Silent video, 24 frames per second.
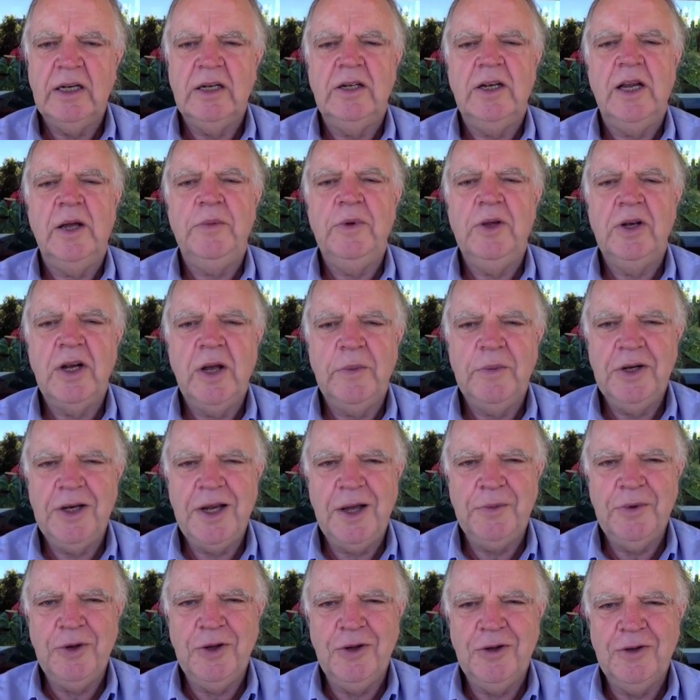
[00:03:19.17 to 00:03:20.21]

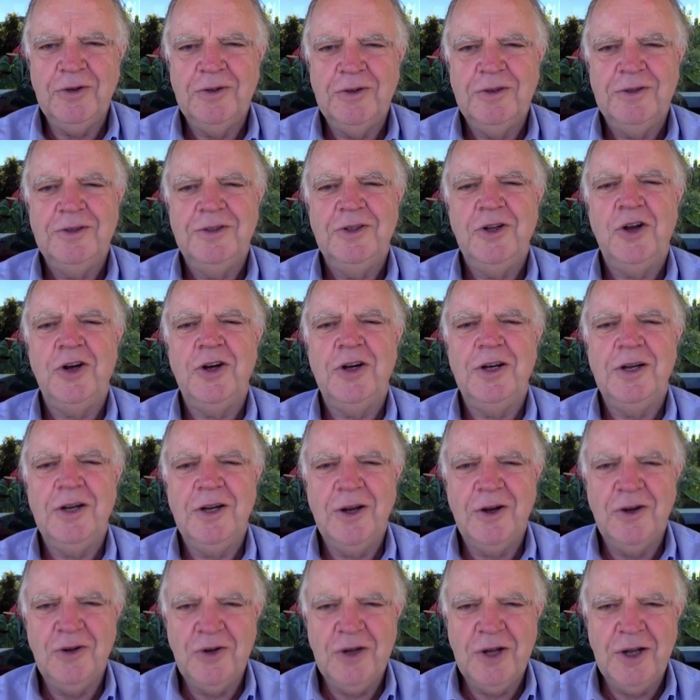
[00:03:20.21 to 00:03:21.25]

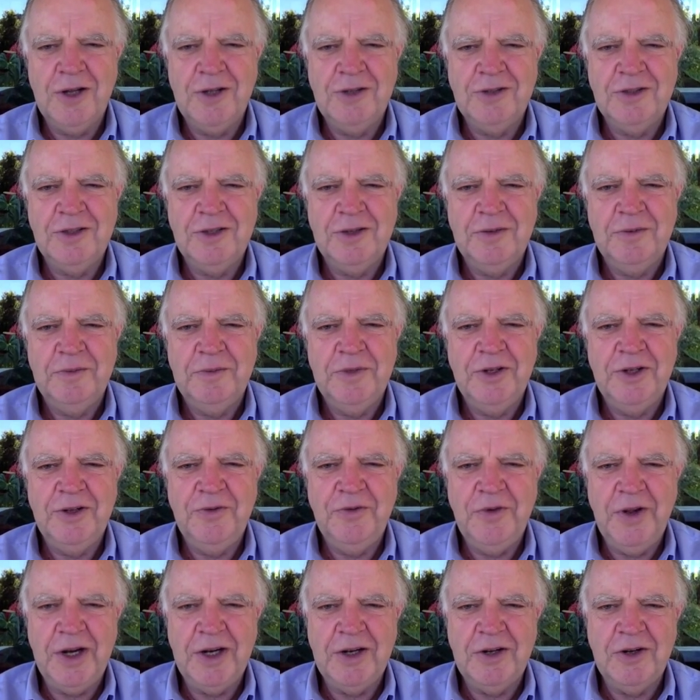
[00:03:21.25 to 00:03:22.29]

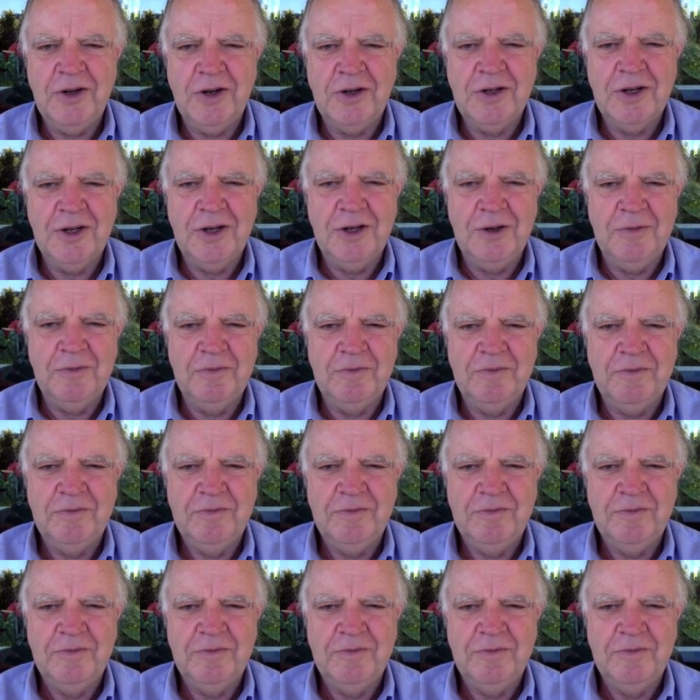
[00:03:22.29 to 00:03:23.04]
www.goldcoastbirdvet.com.